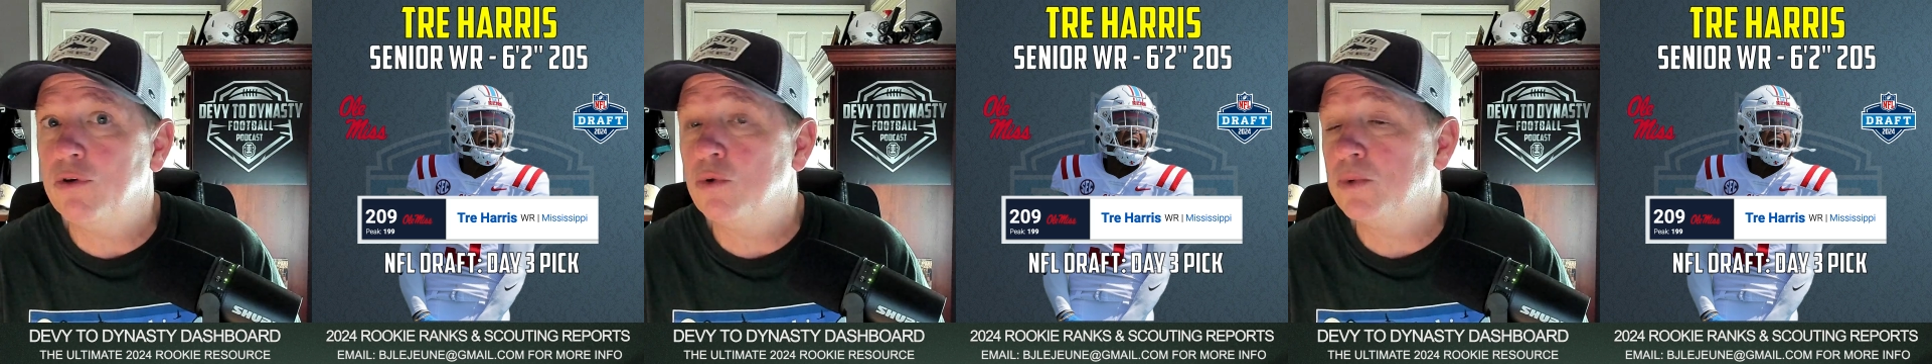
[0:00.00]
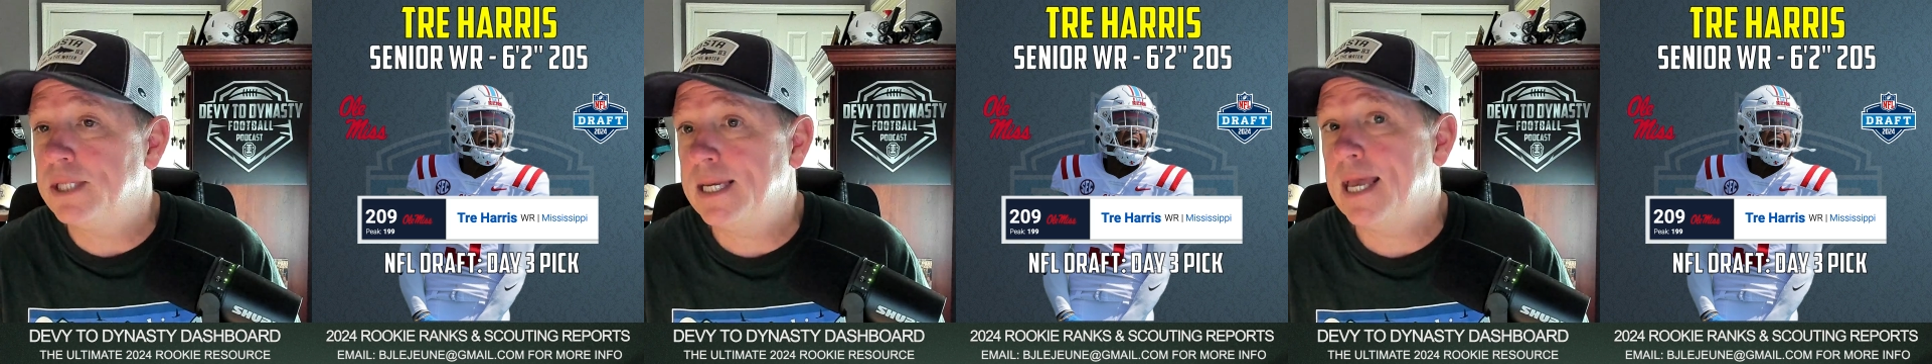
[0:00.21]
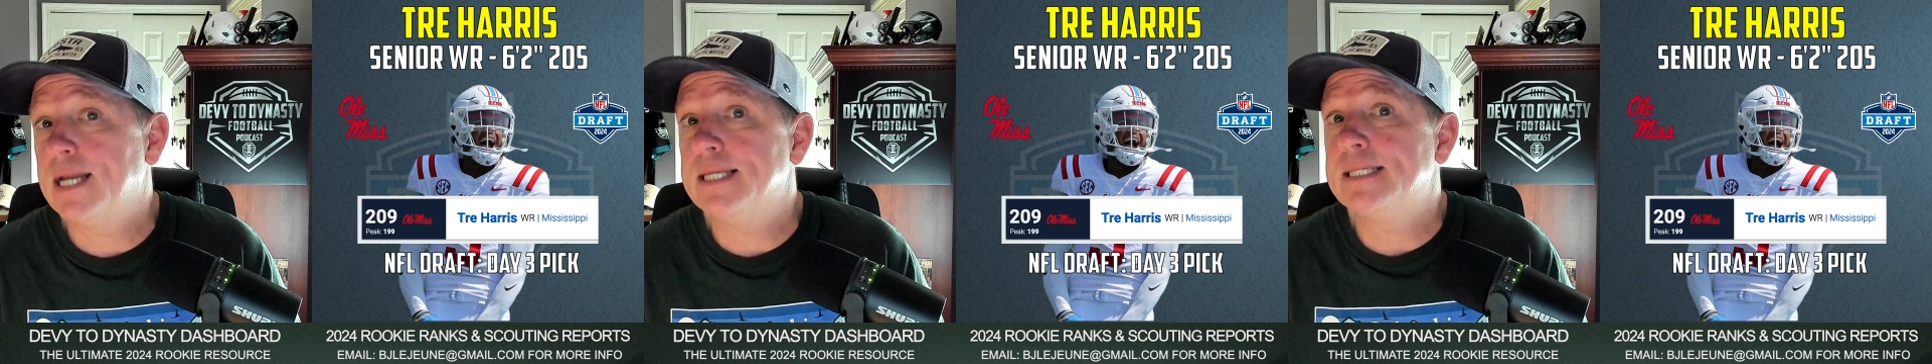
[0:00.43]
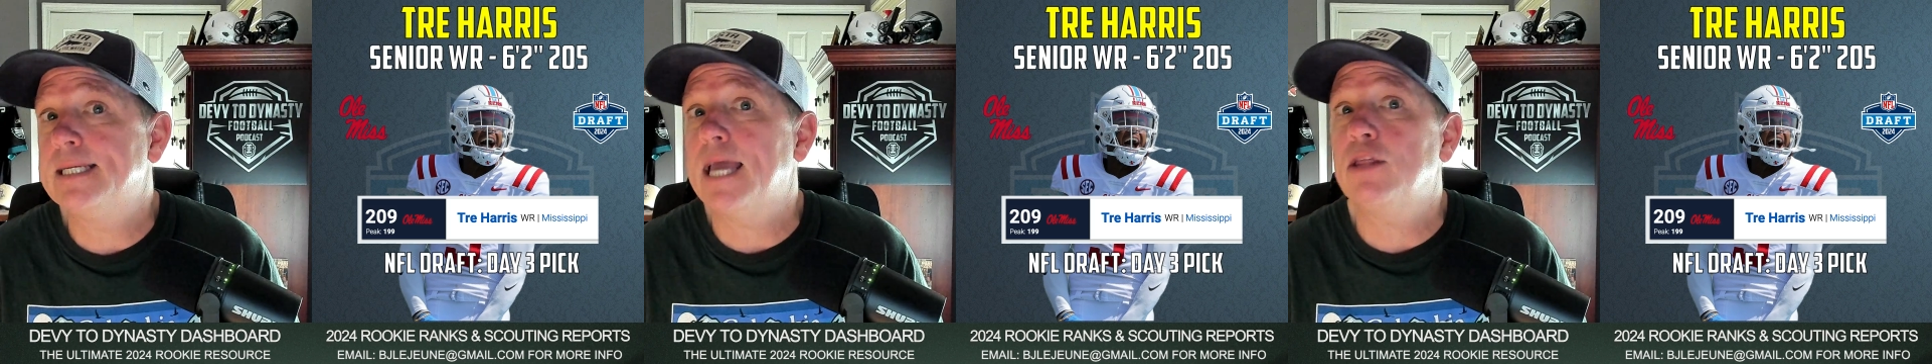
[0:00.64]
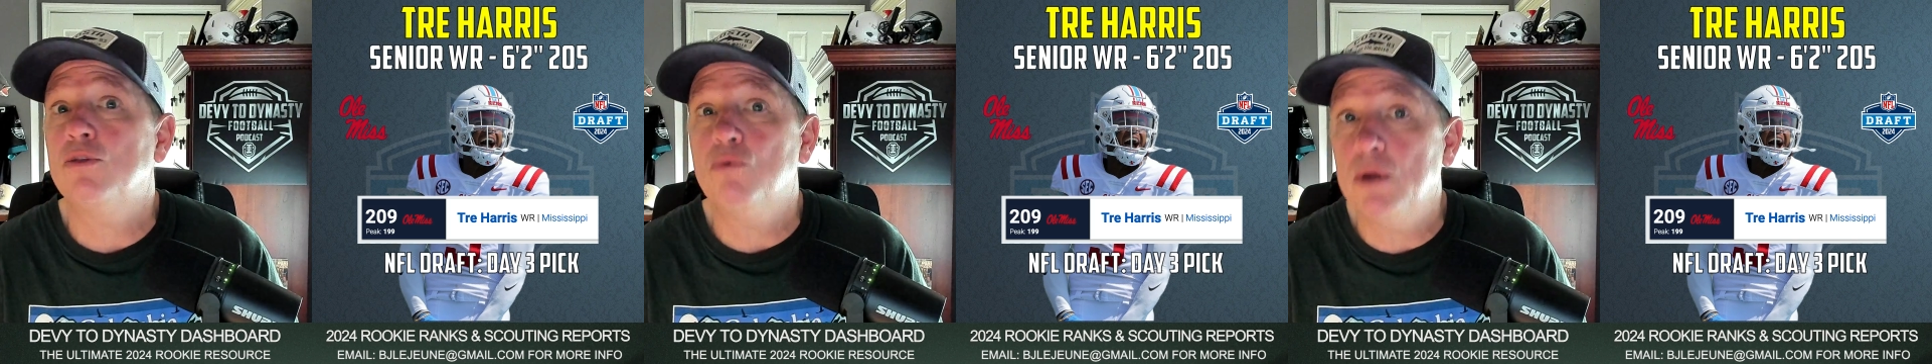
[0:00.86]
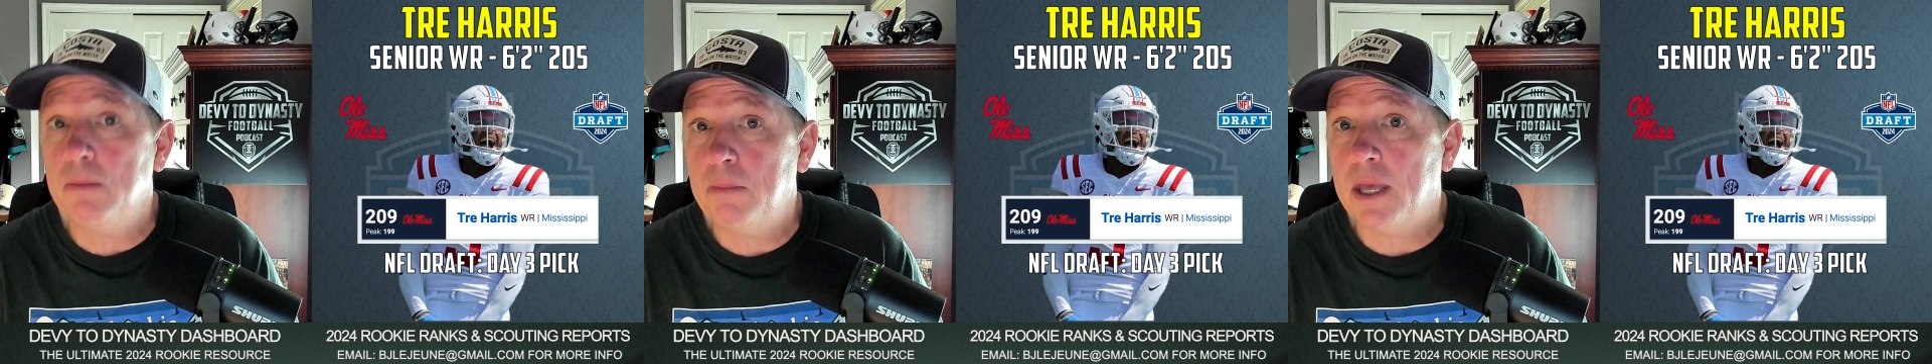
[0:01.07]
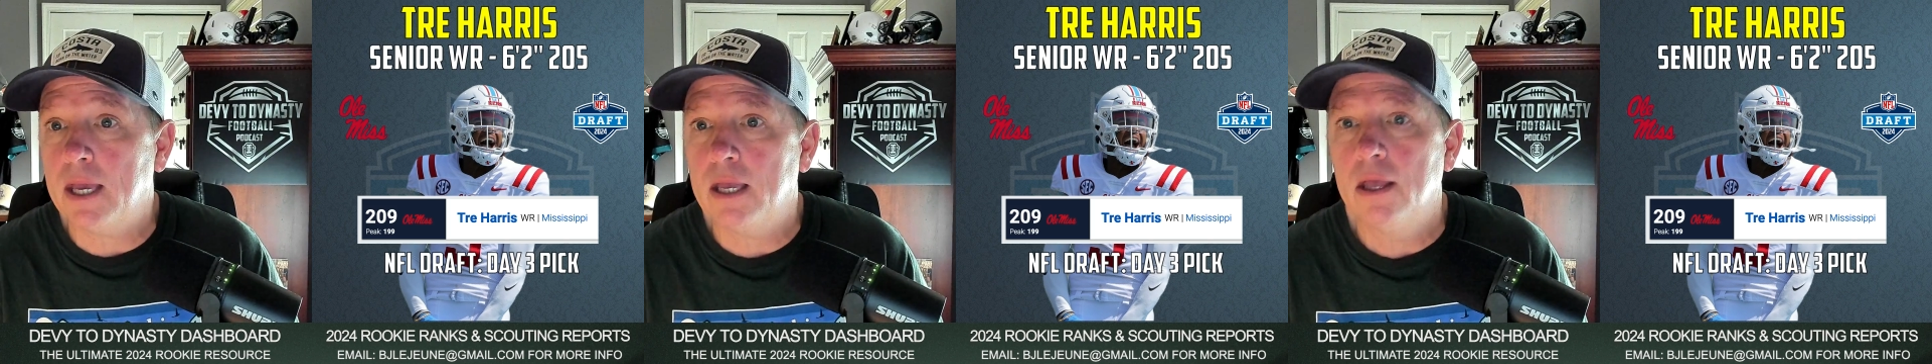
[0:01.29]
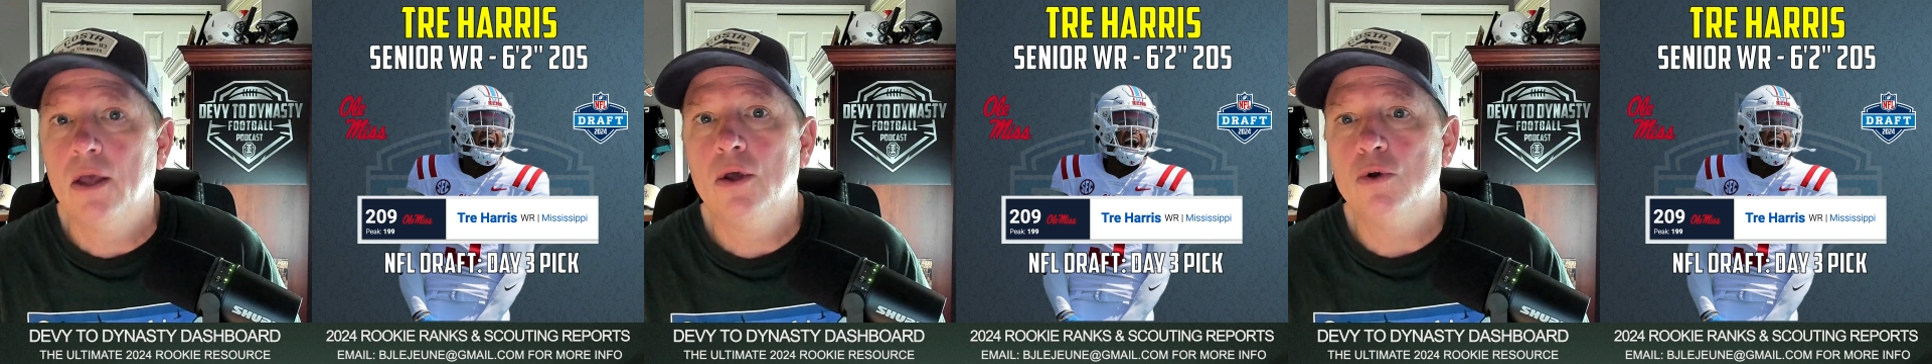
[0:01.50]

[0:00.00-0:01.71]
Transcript: who was, again, a day three pick,